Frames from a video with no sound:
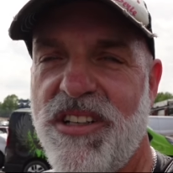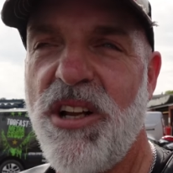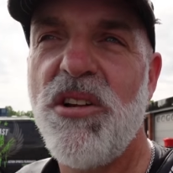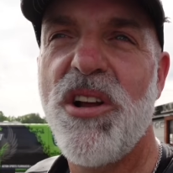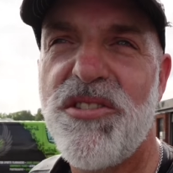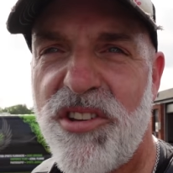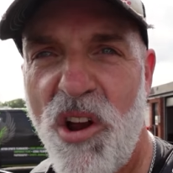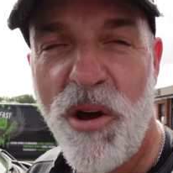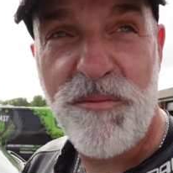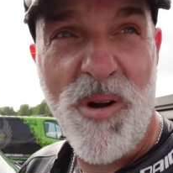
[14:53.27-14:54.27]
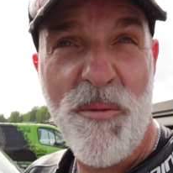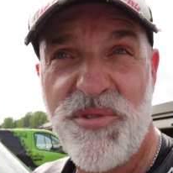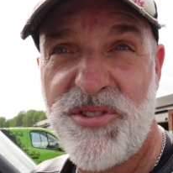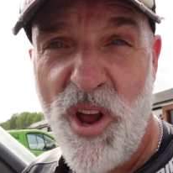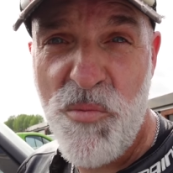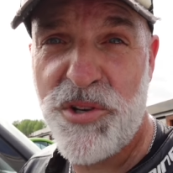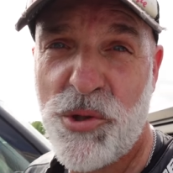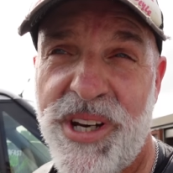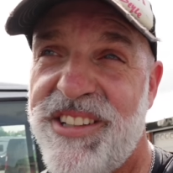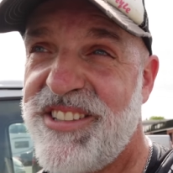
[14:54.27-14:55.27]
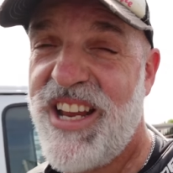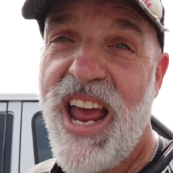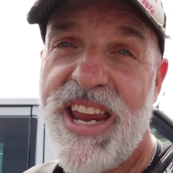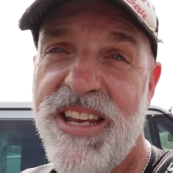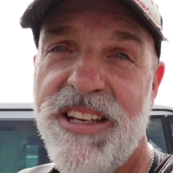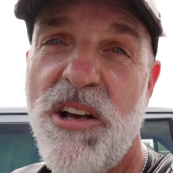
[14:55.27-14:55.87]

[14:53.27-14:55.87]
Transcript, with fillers: You, know, you learn so, I'm, I'm so much quicker today.